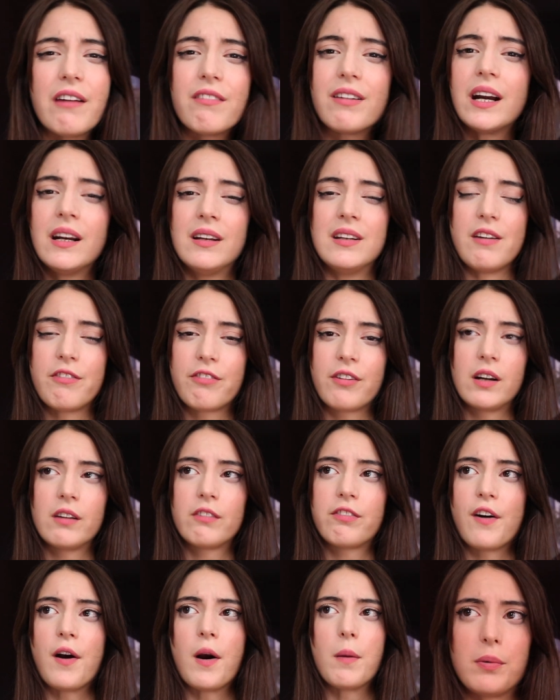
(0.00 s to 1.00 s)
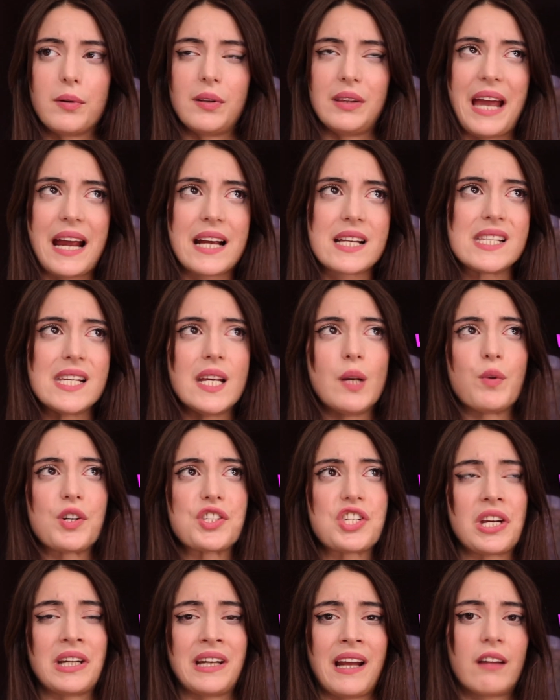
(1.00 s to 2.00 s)
very different from relaxing,
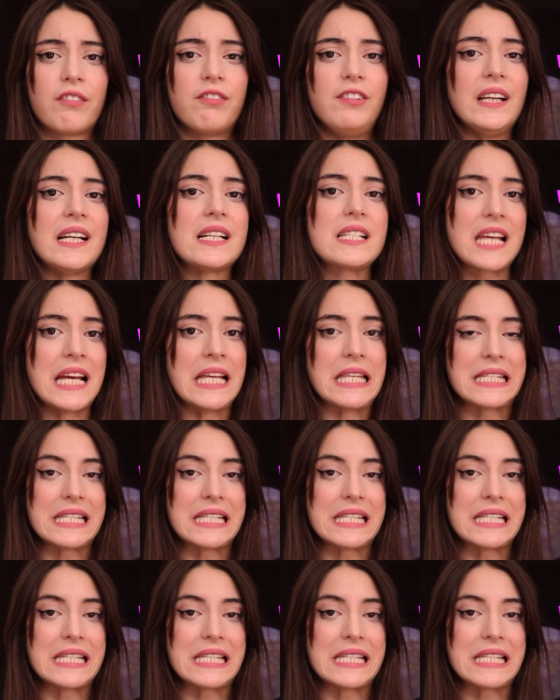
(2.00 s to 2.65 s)
watching Netflix, and